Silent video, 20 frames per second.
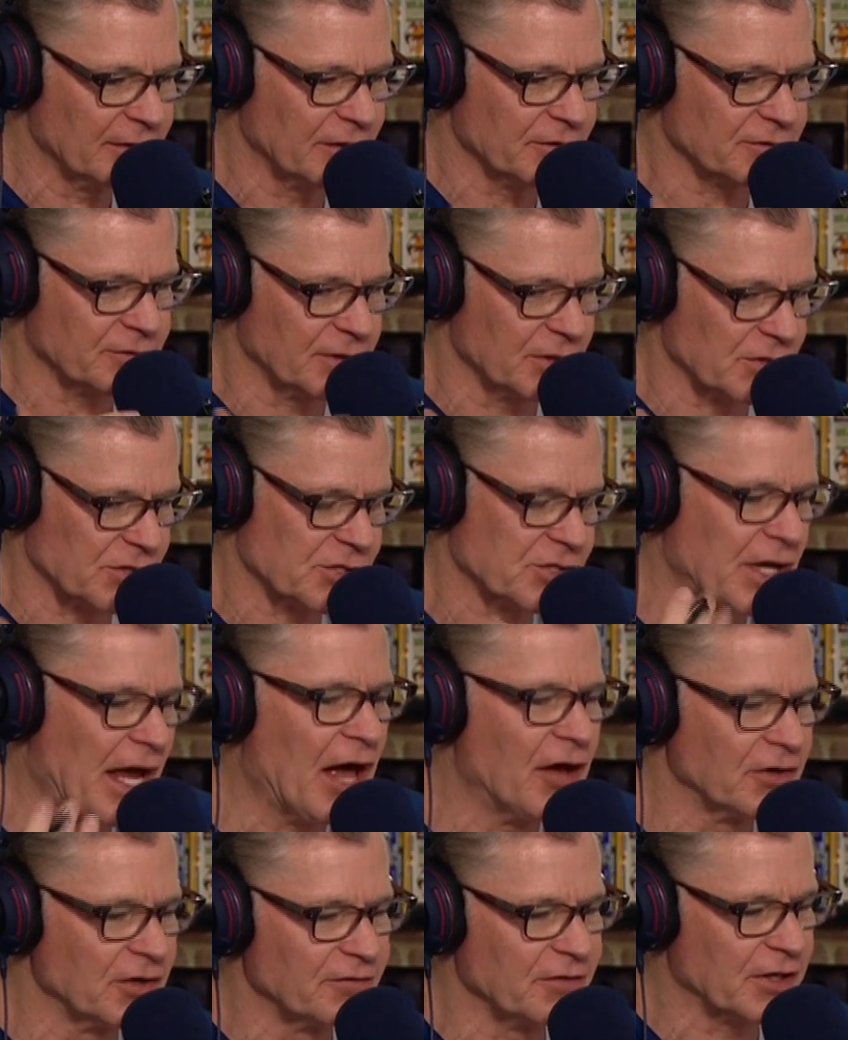The the
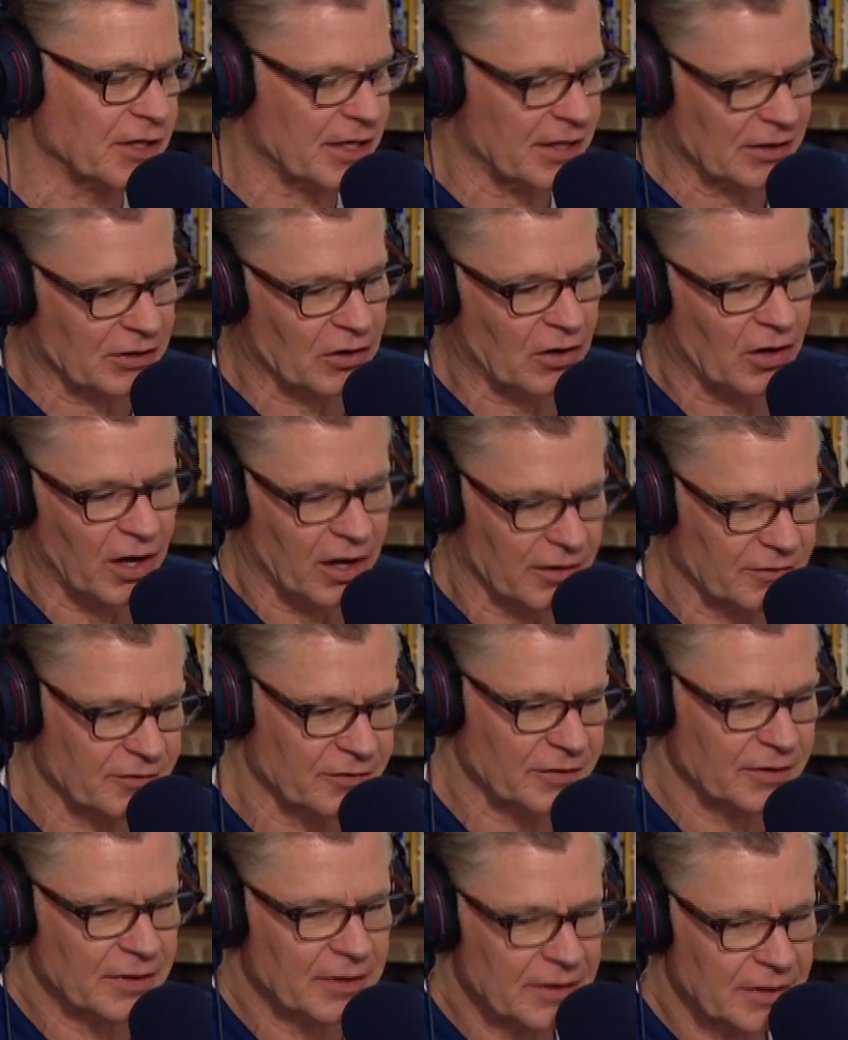sound of a kickoff,
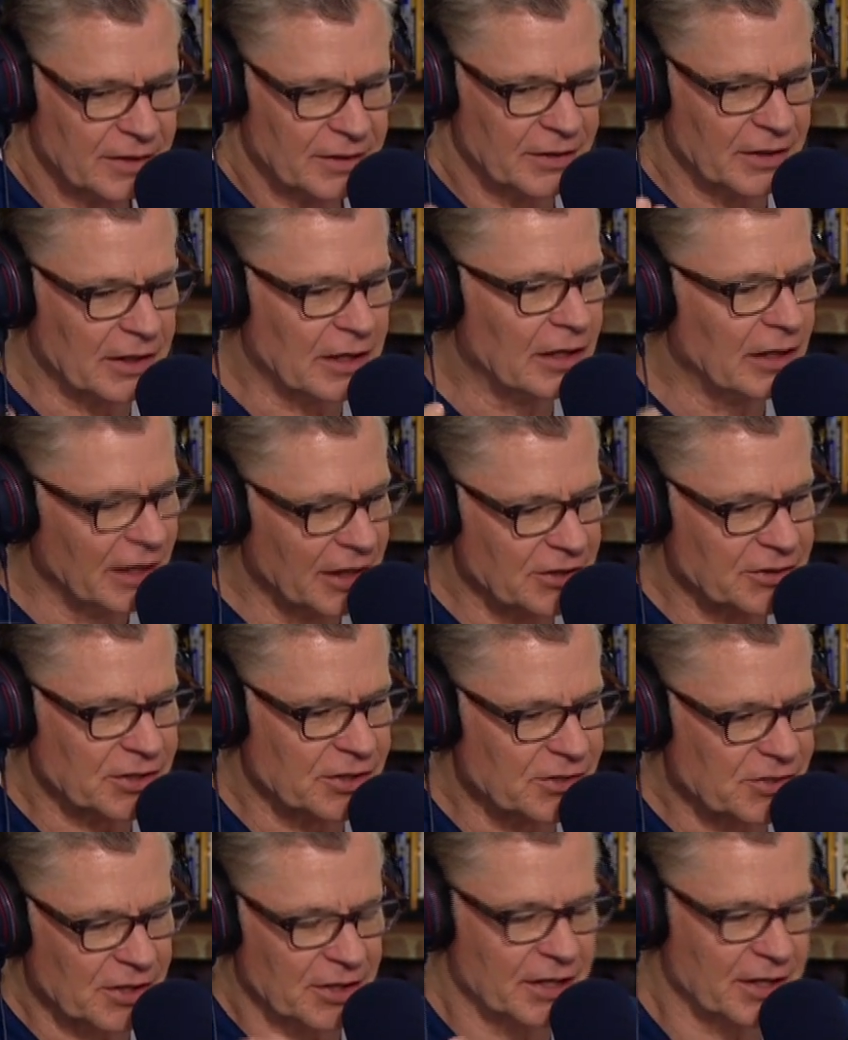the
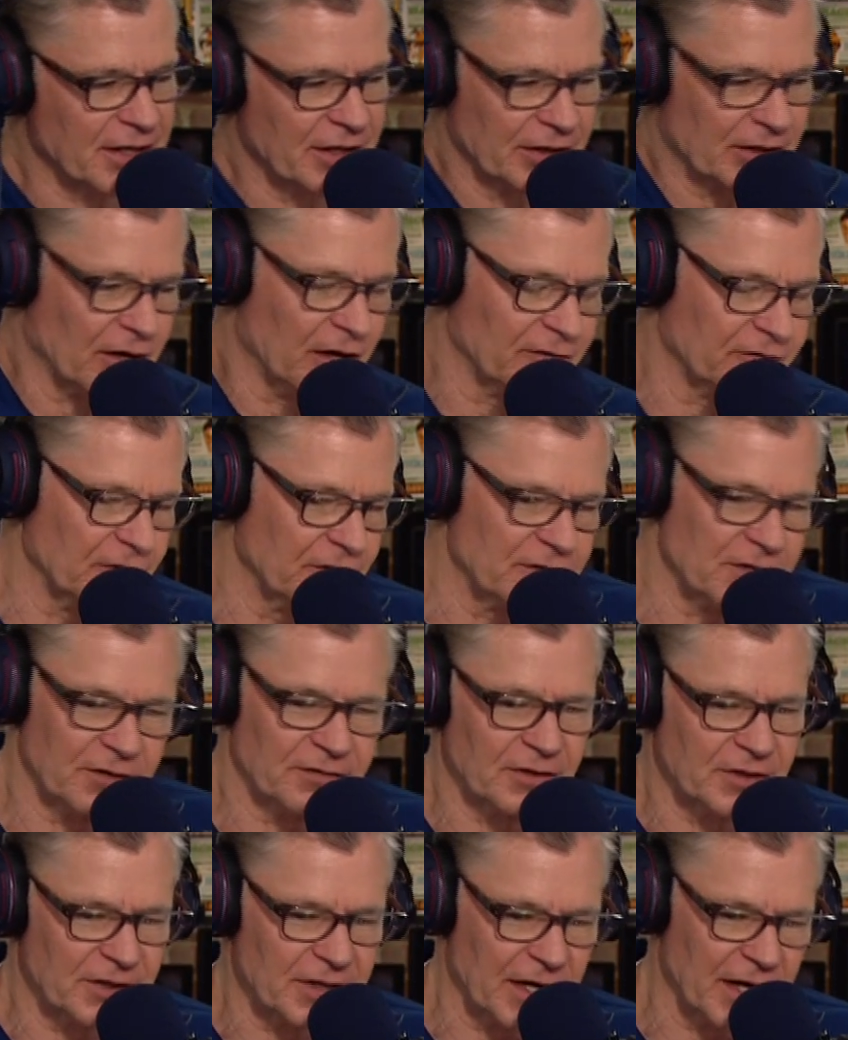collisions on the kickoff are
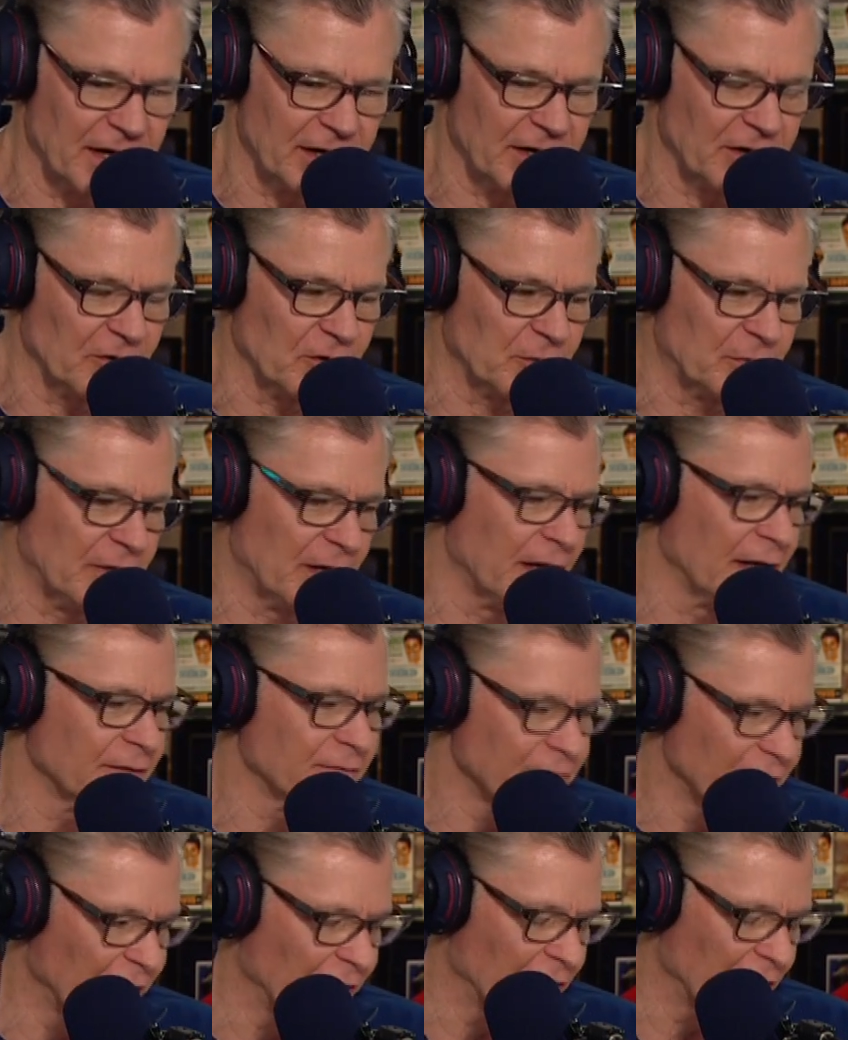different than any other play.
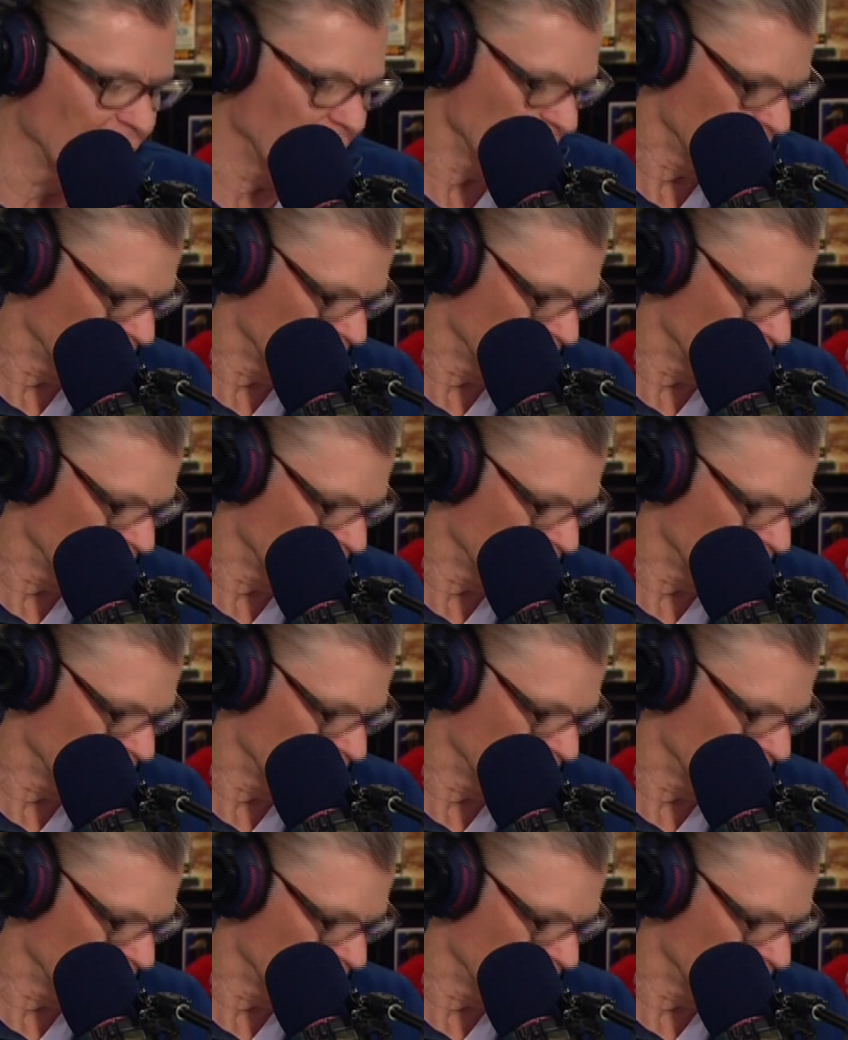Do you agree?